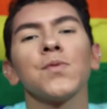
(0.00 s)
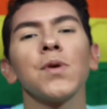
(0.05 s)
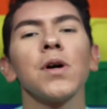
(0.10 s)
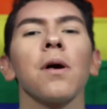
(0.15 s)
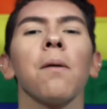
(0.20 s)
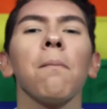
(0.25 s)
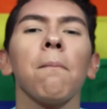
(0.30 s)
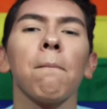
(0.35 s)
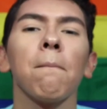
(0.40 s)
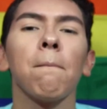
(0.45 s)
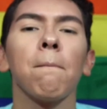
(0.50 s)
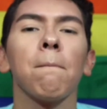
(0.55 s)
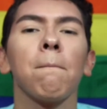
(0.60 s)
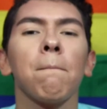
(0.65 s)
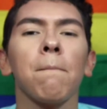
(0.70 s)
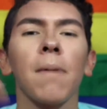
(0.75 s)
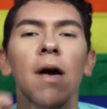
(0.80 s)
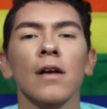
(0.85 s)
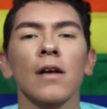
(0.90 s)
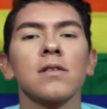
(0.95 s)
Welcome
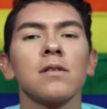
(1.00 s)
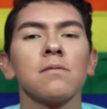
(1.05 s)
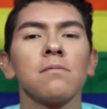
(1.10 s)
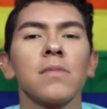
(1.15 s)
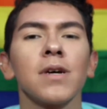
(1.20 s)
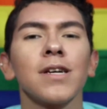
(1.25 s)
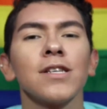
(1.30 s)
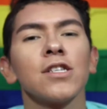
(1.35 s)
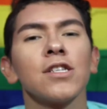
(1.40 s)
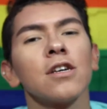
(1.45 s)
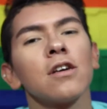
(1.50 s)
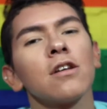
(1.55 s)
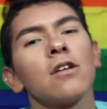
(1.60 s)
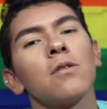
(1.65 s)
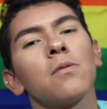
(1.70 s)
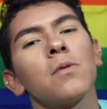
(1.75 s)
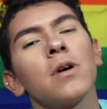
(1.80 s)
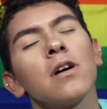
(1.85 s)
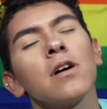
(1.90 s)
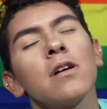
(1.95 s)
back to my
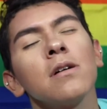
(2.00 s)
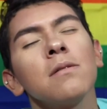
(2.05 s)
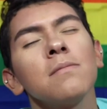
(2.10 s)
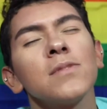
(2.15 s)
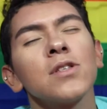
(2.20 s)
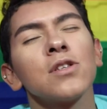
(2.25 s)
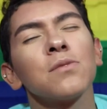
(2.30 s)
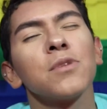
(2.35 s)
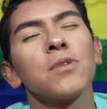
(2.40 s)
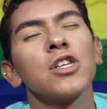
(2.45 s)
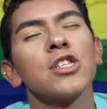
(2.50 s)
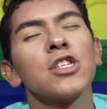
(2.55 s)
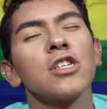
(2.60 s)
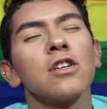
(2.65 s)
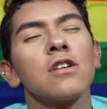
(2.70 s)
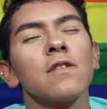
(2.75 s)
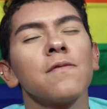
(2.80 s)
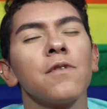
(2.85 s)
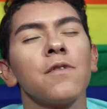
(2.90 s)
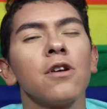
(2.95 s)
channel. Welcome to my
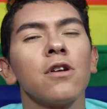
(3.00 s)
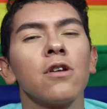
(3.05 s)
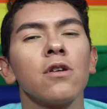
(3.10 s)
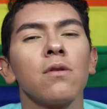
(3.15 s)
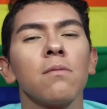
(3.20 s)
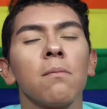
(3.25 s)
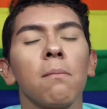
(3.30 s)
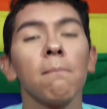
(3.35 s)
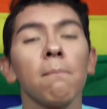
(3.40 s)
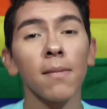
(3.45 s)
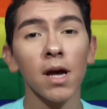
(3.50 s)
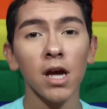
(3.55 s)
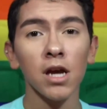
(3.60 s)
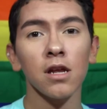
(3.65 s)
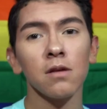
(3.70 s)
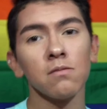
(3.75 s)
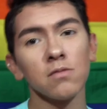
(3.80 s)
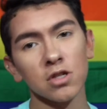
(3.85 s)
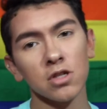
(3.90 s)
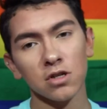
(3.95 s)
channel if you're new. My
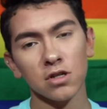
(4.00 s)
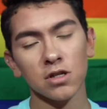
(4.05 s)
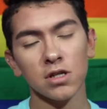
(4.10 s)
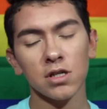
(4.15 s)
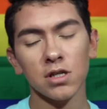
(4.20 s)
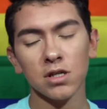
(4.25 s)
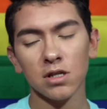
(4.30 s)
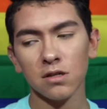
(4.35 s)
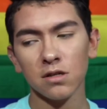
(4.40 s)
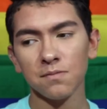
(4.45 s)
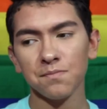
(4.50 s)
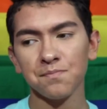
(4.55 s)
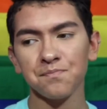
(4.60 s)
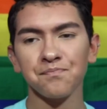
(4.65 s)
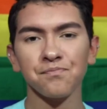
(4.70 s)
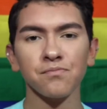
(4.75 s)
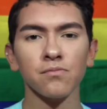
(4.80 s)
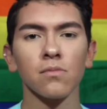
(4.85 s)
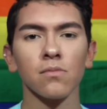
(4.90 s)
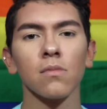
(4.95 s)
name is Tristan.
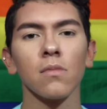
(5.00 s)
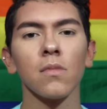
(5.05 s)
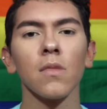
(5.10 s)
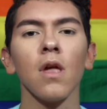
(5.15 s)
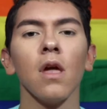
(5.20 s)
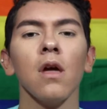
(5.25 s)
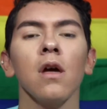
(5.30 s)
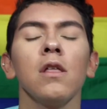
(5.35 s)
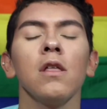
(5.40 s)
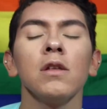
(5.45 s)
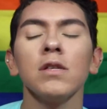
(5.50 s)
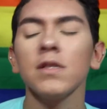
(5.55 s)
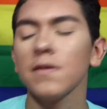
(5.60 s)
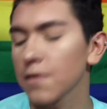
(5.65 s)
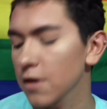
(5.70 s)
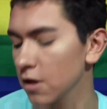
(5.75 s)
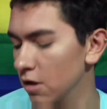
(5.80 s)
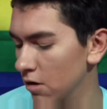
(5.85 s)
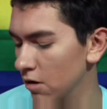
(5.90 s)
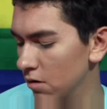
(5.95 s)
And this
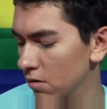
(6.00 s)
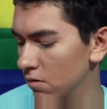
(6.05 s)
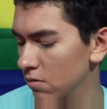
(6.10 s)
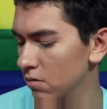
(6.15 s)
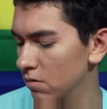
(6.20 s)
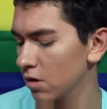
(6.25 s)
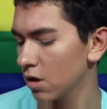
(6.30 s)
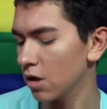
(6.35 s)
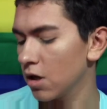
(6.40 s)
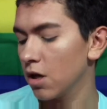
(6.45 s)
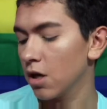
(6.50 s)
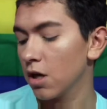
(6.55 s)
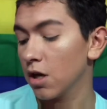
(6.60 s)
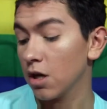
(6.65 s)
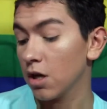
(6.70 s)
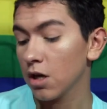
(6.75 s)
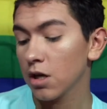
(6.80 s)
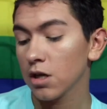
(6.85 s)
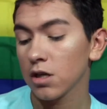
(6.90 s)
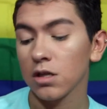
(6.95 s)
video
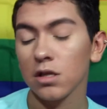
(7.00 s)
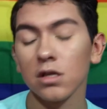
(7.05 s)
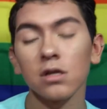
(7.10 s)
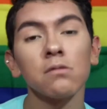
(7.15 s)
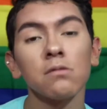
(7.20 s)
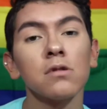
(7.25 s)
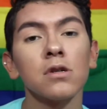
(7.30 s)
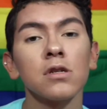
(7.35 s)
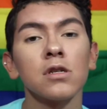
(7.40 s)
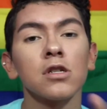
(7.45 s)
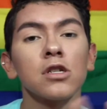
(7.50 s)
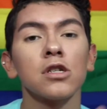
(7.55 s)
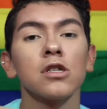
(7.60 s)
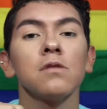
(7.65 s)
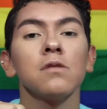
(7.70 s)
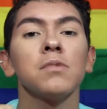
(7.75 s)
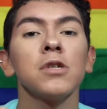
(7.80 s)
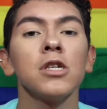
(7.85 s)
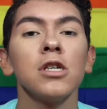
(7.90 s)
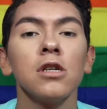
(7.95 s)
is going
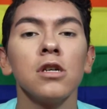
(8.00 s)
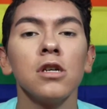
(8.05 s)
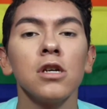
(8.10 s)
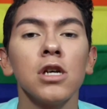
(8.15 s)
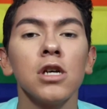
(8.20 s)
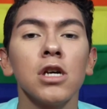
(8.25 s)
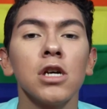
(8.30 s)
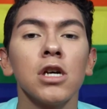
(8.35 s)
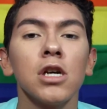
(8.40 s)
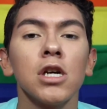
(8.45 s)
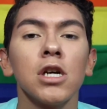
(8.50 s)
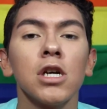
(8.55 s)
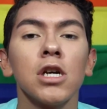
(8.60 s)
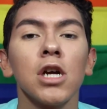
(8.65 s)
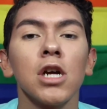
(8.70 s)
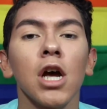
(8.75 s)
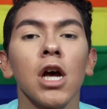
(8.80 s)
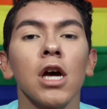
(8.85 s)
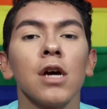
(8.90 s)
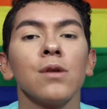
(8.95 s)
to be
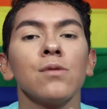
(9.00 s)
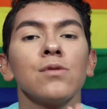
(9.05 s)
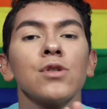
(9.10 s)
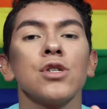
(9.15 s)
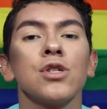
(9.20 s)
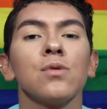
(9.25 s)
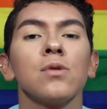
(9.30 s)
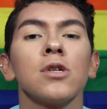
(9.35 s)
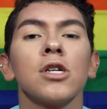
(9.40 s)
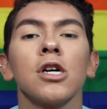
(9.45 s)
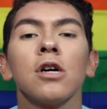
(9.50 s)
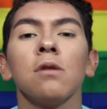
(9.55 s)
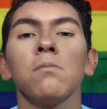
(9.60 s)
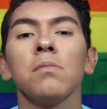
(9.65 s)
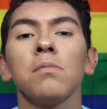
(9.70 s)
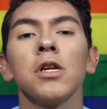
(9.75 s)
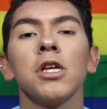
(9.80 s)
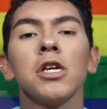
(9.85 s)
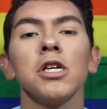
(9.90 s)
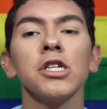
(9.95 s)
how to
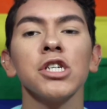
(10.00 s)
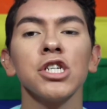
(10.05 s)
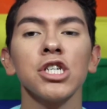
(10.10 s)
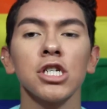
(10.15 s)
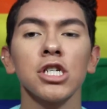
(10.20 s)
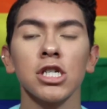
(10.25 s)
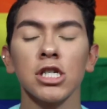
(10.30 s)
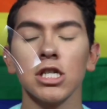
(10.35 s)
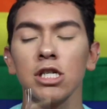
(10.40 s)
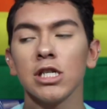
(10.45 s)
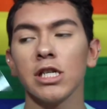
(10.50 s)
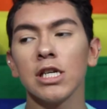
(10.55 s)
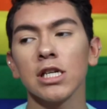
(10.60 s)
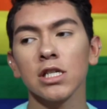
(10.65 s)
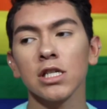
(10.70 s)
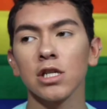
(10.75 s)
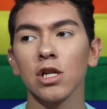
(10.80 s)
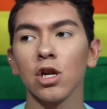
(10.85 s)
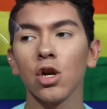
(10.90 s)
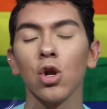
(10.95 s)
accomplish
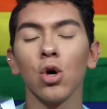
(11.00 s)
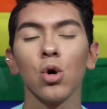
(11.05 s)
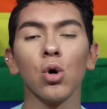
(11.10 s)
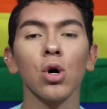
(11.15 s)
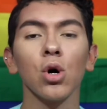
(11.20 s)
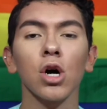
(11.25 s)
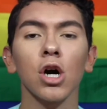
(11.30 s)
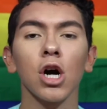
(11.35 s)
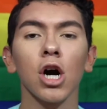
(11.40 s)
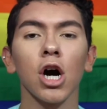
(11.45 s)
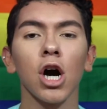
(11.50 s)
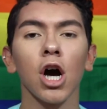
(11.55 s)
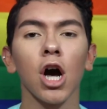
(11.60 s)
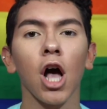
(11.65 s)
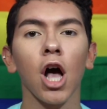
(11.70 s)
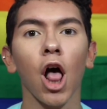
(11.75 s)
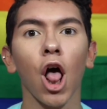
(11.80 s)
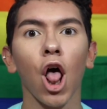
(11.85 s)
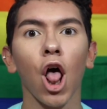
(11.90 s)
this look.